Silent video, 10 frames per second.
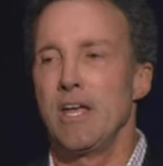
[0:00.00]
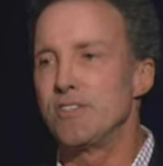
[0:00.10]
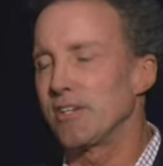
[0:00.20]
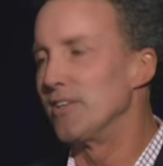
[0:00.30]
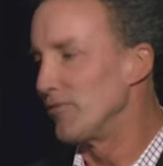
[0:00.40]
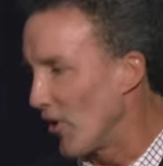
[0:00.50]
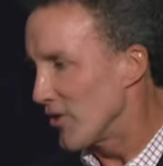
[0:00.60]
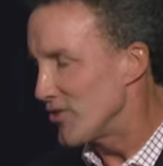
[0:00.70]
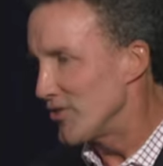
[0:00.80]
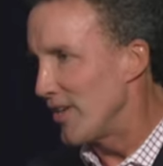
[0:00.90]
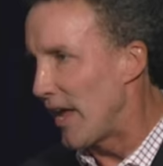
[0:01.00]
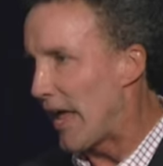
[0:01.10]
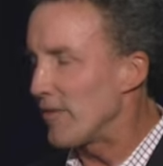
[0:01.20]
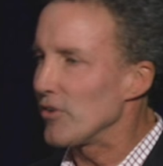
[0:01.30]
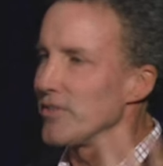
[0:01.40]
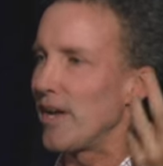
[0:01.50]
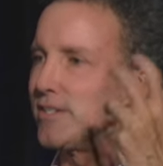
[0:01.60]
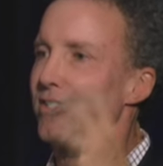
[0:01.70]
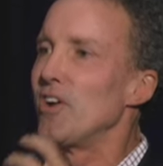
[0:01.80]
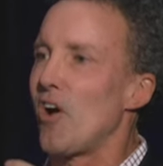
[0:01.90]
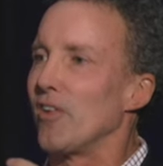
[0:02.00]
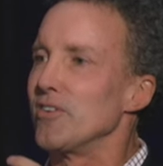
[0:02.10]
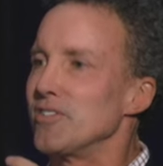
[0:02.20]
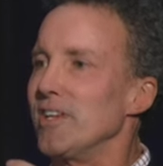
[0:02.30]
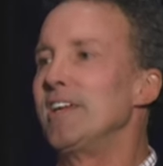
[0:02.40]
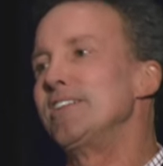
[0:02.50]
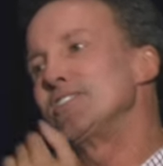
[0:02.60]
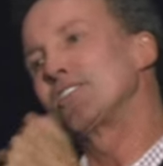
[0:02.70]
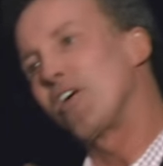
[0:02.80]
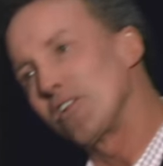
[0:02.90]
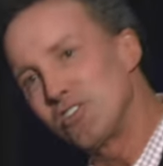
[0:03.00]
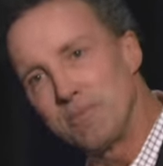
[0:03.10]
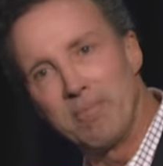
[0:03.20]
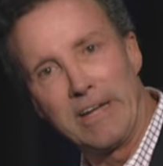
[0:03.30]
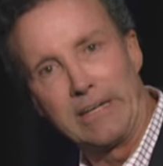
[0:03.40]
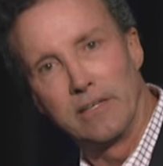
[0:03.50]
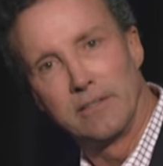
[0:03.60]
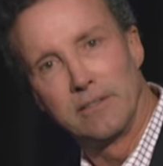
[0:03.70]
is it converts advertising dollars into scholarship money.